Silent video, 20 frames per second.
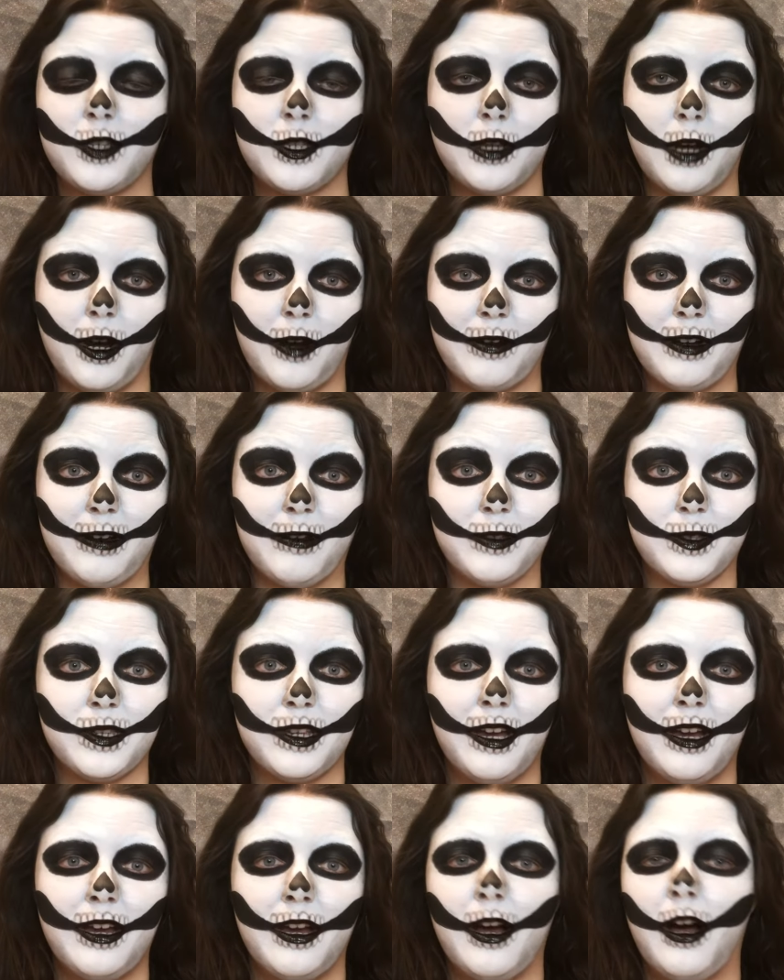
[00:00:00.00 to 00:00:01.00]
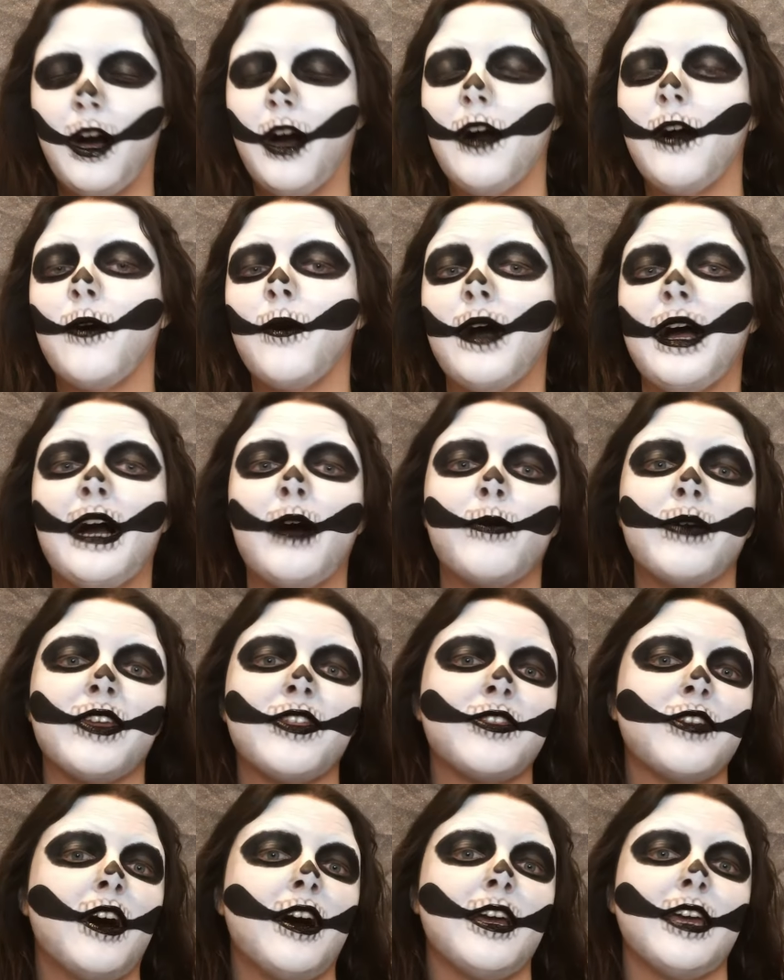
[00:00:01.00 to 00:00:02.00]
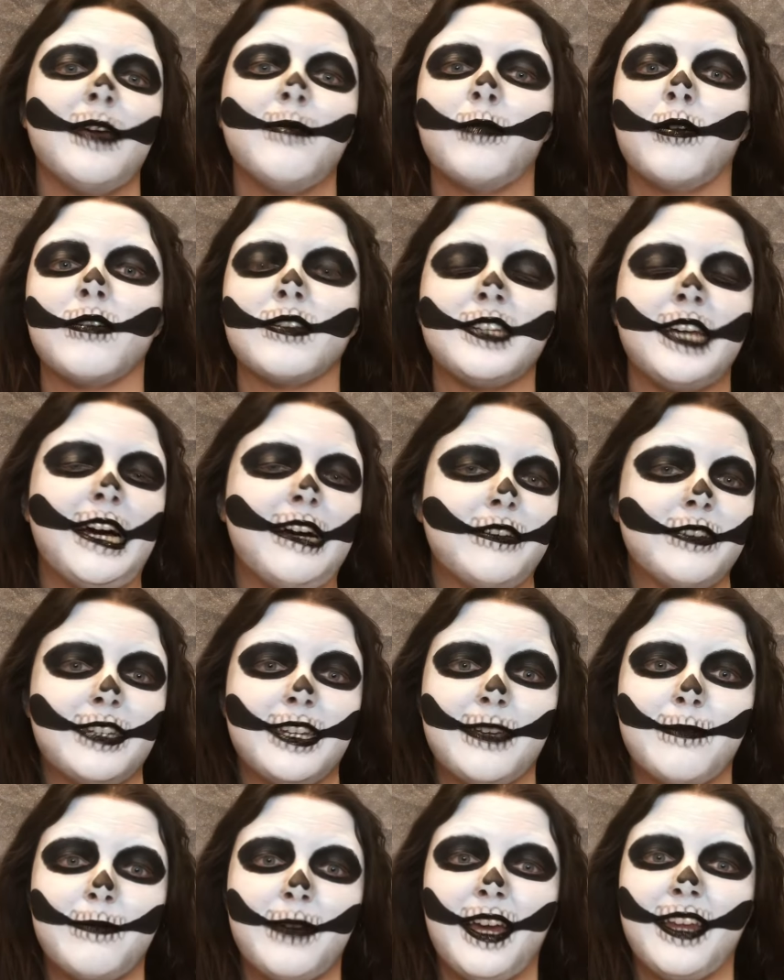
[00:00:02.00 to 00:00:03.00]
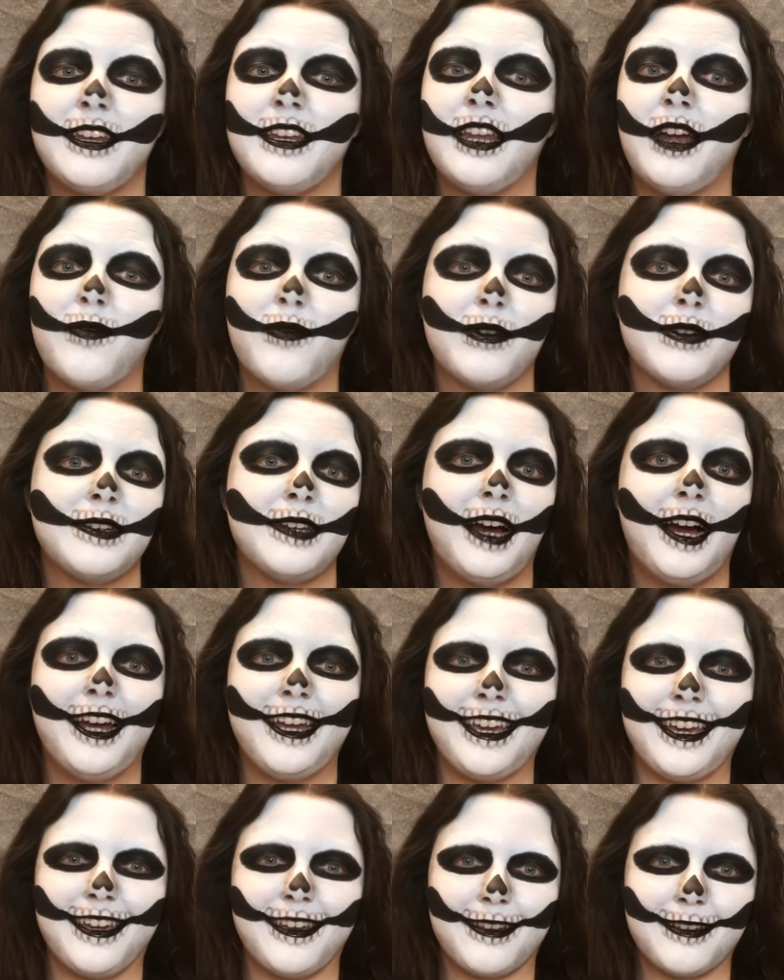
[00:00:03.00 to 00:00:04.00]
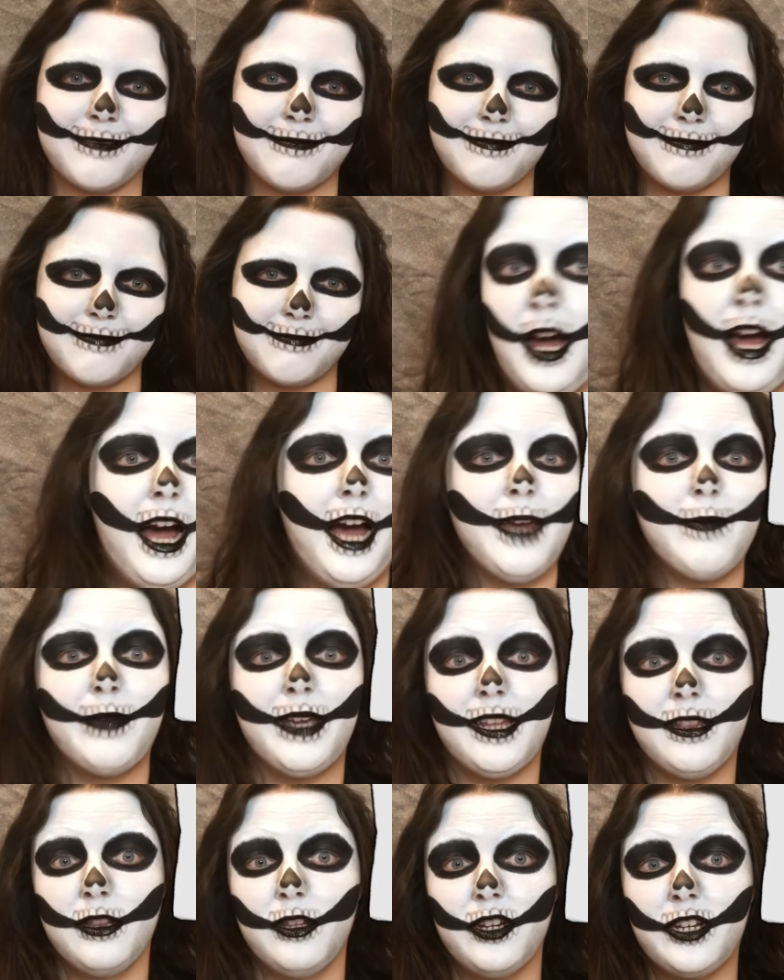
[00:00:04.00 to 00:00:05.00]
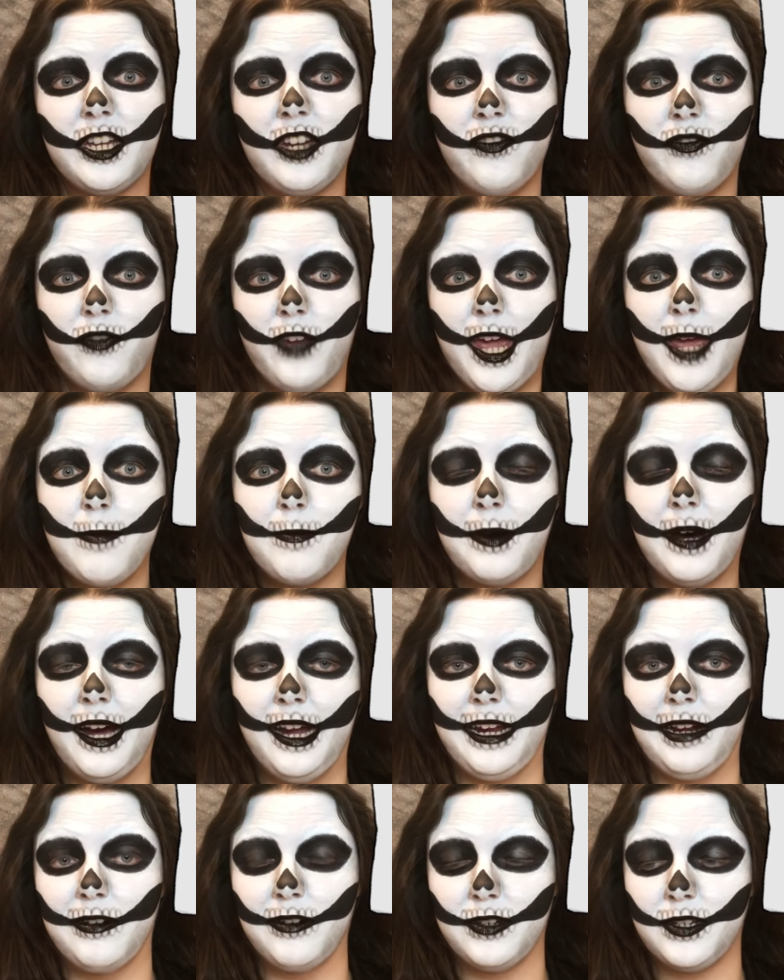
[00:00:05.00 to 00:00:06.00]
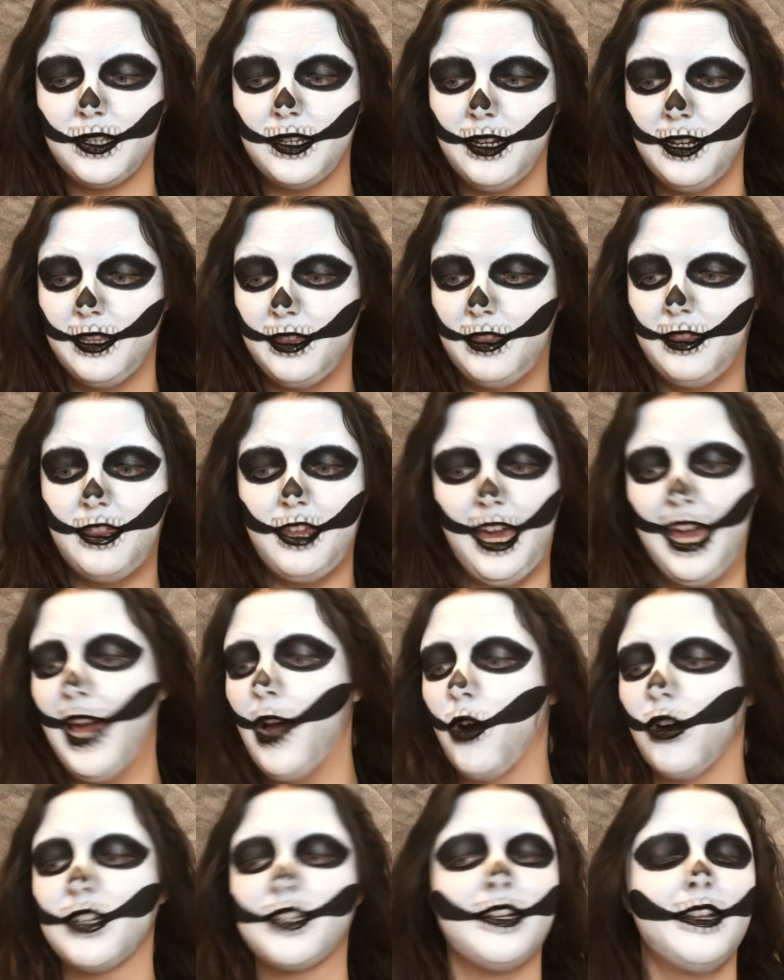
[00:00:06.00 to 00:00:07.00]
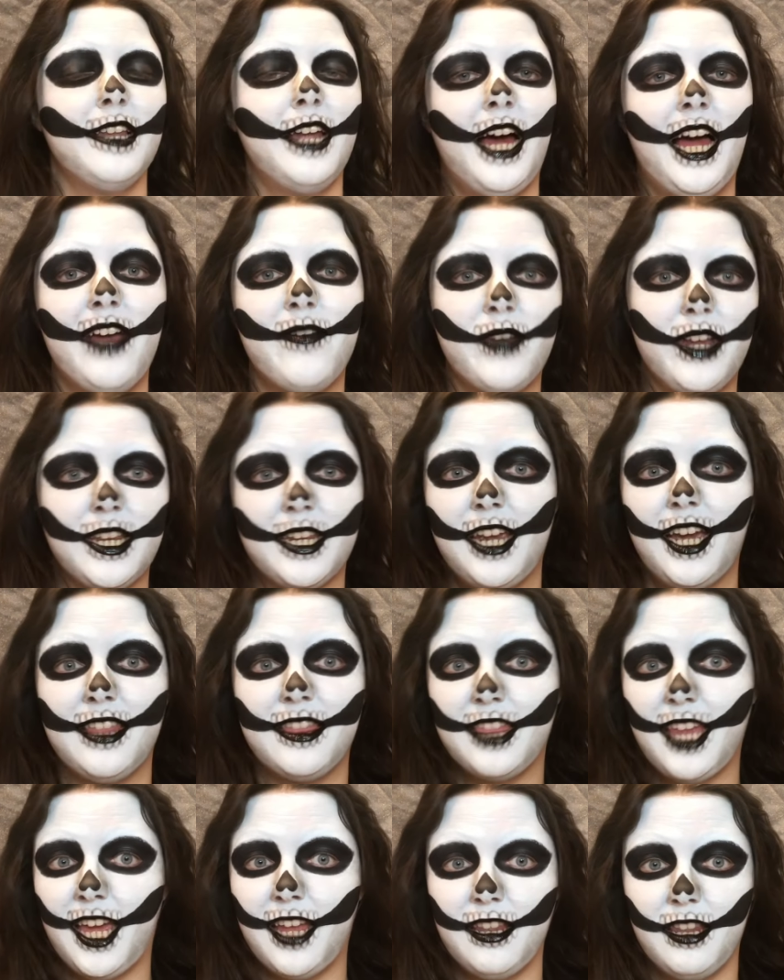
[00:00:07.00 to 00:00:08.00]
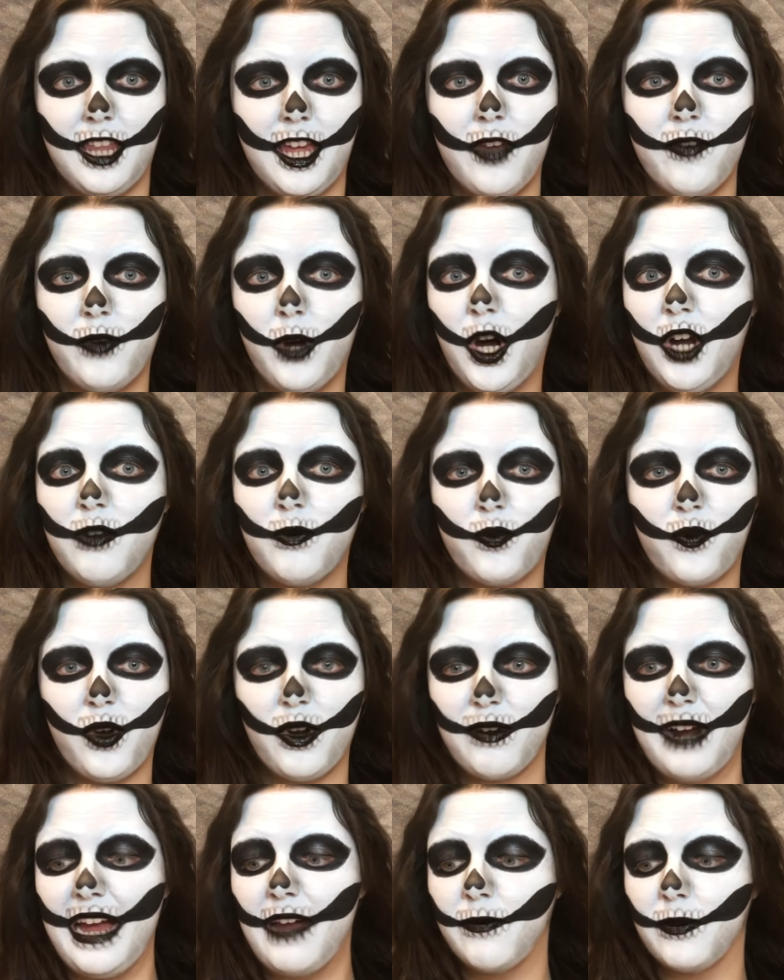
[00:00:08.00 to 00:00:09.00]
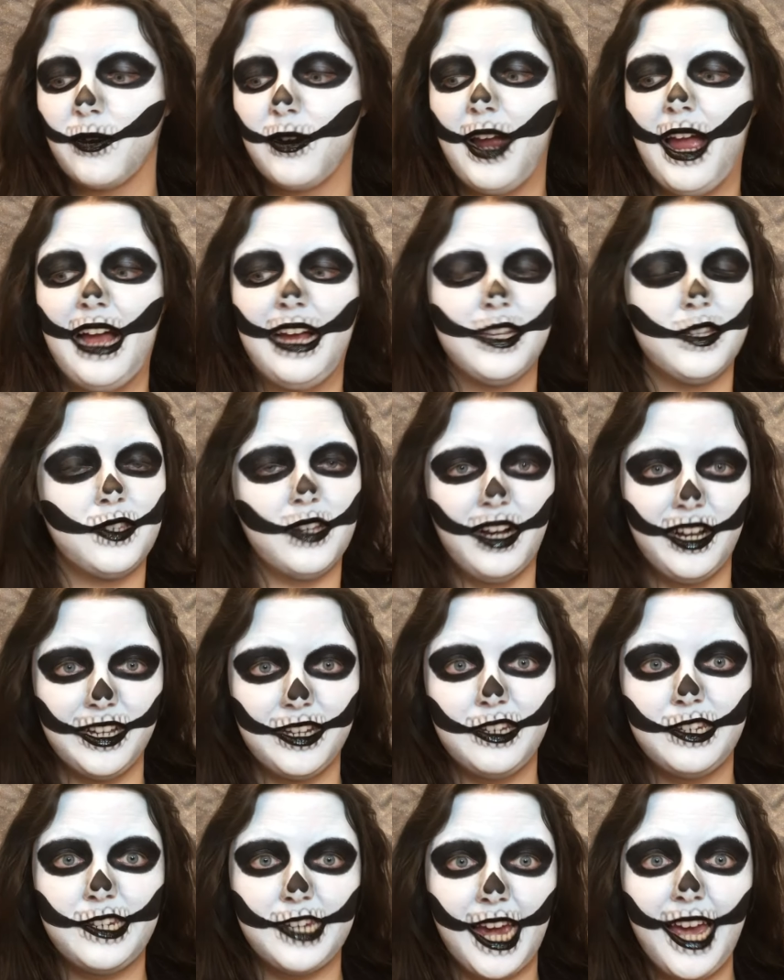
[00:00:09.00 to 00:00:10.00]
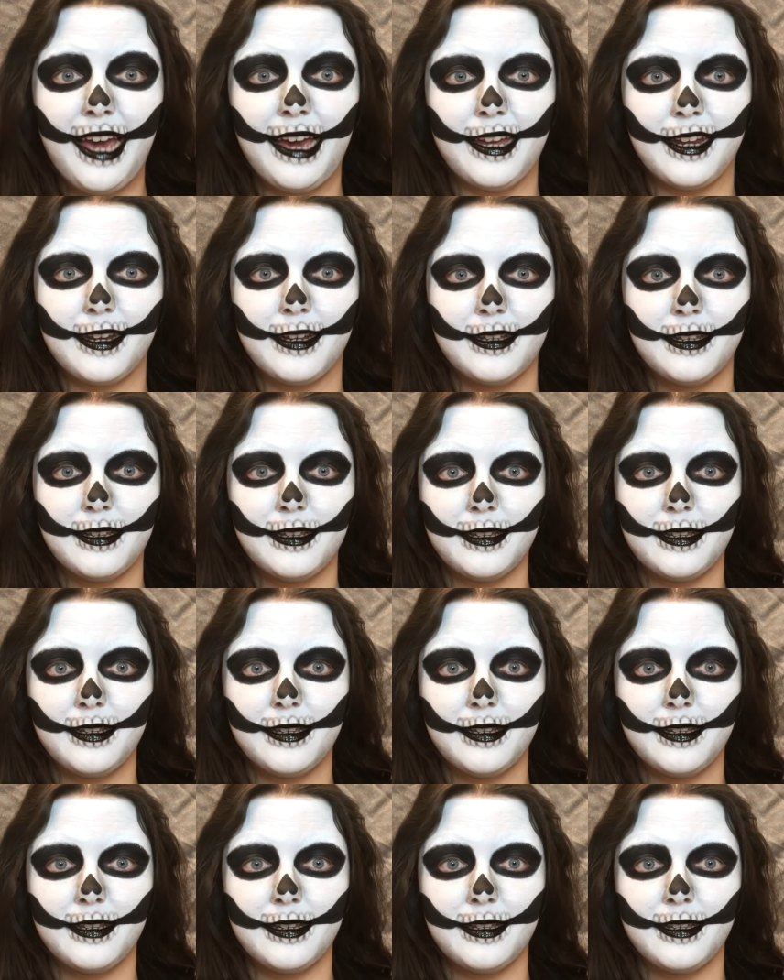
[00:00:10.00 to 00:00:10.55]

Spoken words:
of Sorrows, "Oh, how we thought immortality meant never dying." I mean, look at vampires. They aren't alive and yet they live on forever as undead.